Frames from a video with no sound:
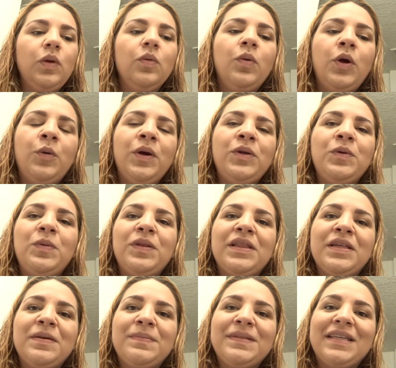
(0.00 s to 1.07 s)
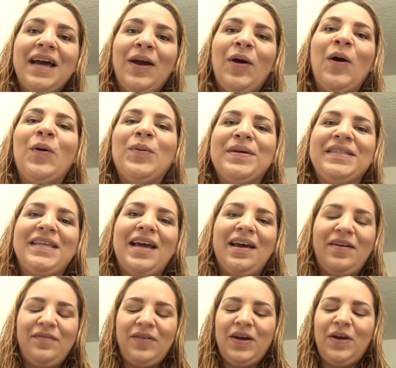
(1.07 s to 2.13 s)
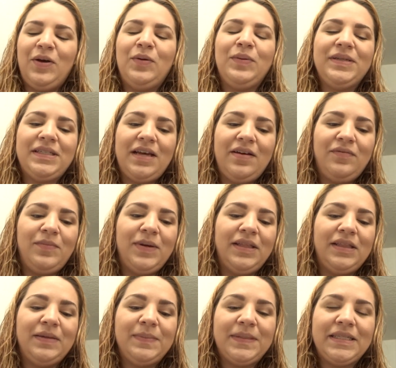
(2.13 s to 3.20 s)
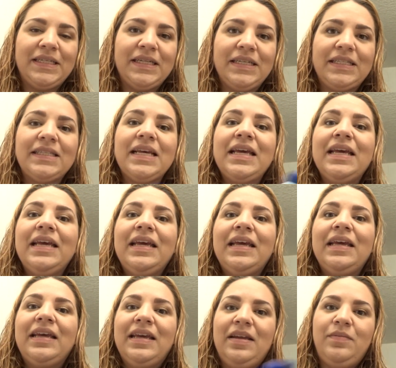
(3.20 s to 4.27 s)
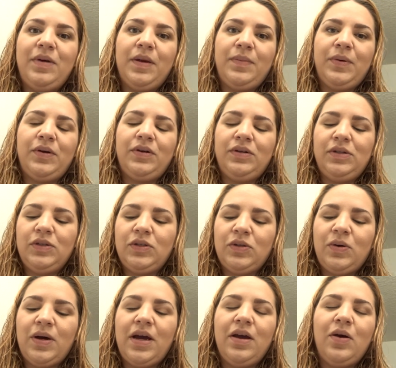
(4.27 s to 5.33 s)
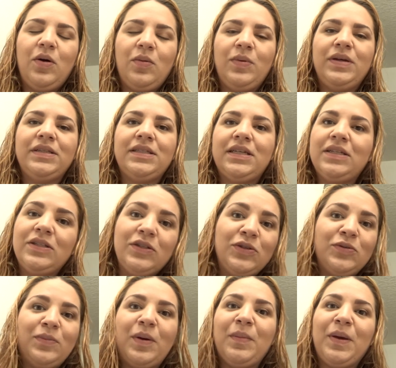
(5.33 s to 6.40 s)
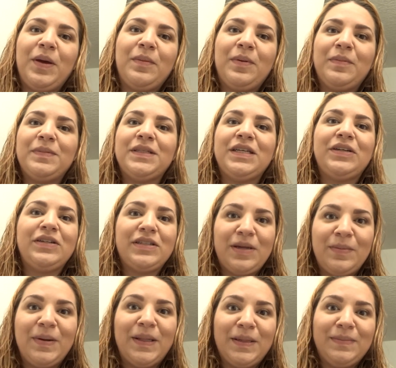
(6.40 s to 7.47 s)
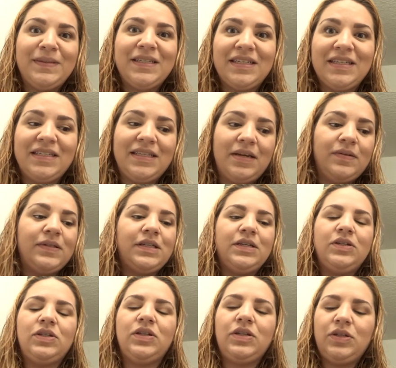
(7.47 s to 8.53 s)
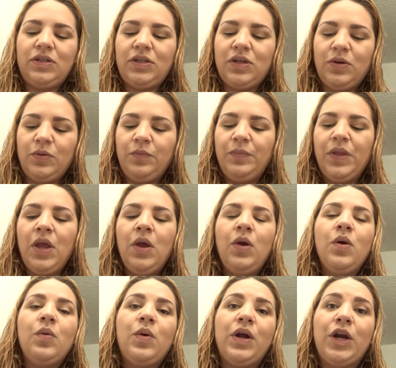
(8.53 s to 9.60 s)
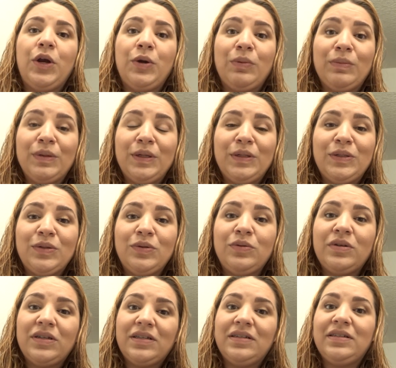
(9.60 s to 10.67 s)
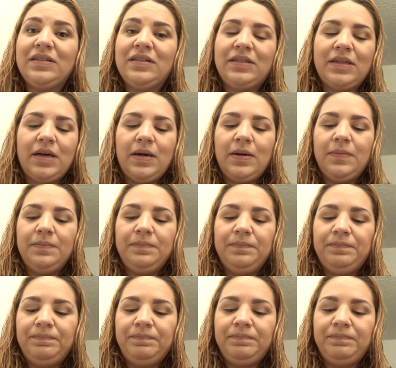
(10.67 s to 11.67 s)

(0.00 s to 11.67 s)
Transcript: What do I do with lips? I always have my lipsticks in my purse. So I always tend to do my makeup upstairs and my lipstick is downstairs. So what I normally do, because my